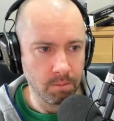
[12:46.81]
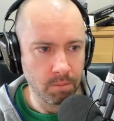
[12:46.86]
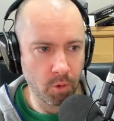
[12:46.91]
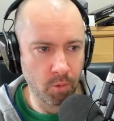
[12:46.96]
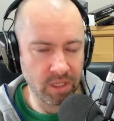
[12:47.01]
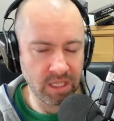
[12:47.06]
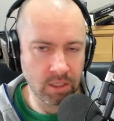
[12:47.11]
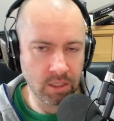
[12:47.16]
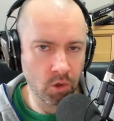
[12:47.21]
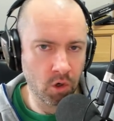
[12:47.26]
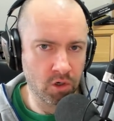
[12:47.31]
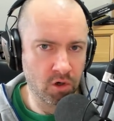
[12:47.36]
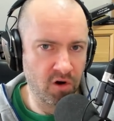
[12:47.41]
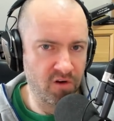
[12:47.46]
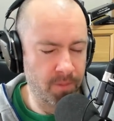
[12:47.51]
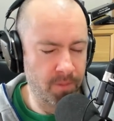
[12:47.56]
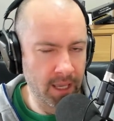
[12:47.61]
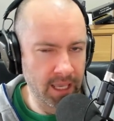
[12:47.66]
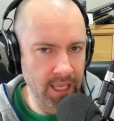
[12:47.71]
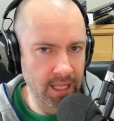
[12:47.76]
But when you knock
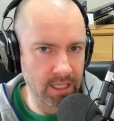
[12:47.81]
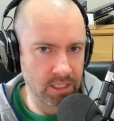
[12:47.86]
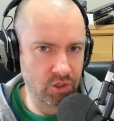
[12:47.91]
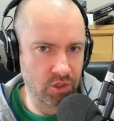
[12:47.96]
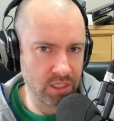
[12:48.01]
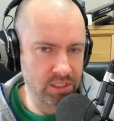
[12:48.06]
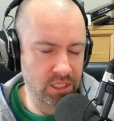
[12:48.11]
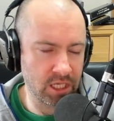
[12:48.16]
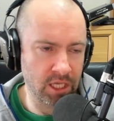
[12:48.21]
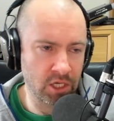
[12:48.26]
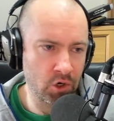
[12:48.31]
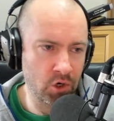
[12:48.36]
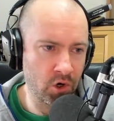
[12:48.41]
off my electricity